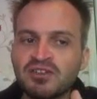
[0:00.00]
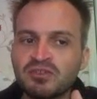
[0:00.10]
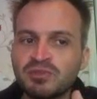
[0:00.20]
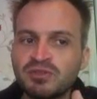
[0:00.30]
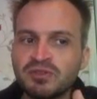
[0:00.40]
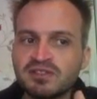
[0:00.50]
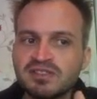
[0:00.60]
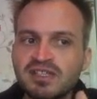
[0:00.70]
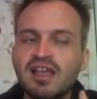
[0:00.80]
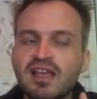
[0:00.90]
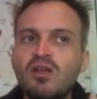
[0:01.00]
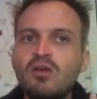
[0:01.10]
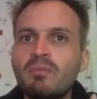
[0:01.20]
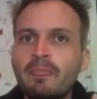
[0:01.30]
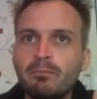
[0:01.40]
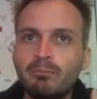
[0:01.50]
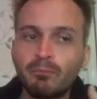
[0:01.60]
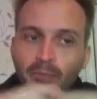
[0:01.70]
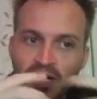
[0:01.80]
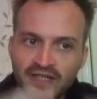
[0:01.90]
attributes,
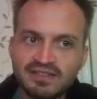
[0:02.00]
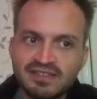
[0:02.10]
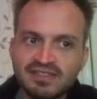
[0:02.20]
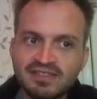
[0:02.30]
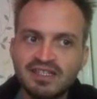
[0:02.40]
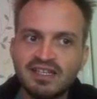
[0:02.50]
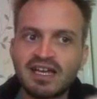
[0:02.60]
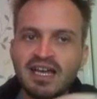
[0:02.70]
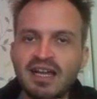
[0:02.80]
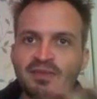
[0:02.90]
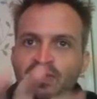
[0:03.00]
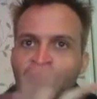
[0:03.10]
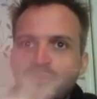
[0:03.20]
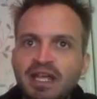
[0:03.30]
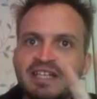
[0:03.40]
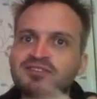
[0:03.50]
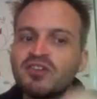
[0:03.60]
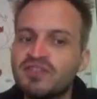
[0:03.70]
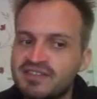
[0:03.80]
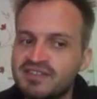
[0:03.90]
but they're based
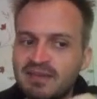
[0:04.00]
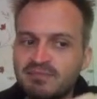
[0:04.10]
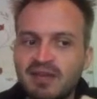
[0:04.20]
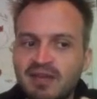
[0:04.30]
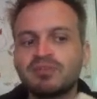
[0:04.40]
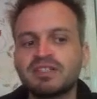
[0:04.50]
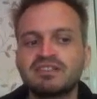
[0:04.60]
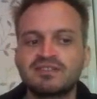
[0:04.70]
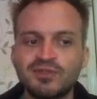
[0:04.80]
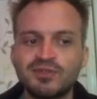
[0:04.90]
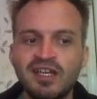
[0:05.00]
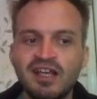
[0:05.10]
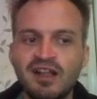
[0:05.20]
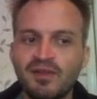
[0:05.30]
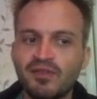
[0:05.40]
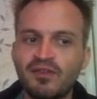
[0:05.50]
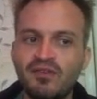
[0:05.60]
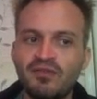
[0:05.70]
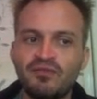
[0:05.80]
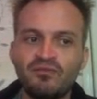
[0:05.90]
on the same template. So
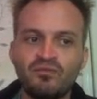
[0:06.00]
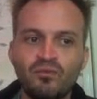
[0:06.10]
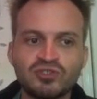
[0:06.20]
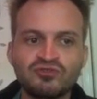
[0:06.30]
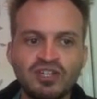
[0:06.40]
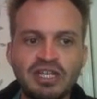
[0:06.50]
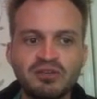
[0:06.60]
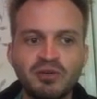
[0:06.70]
what's really good